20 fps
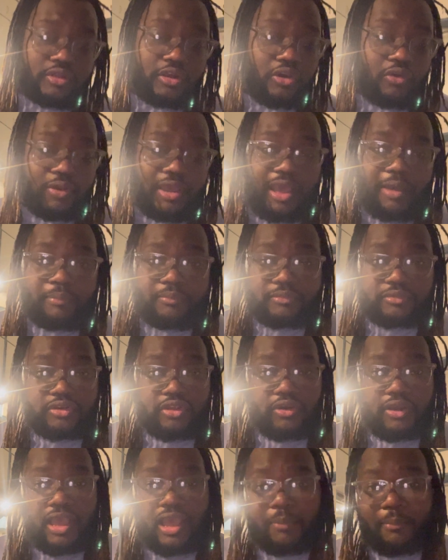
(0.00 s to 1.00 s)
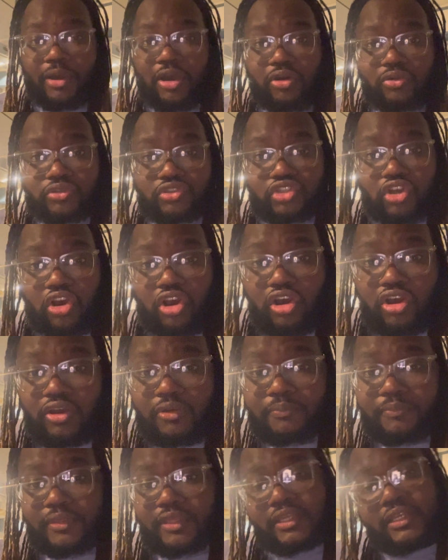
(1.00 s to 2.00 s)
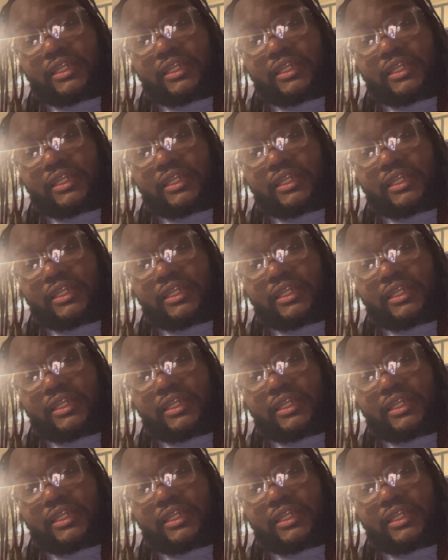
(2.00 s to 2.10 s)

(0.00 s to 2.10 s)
Got my own job, and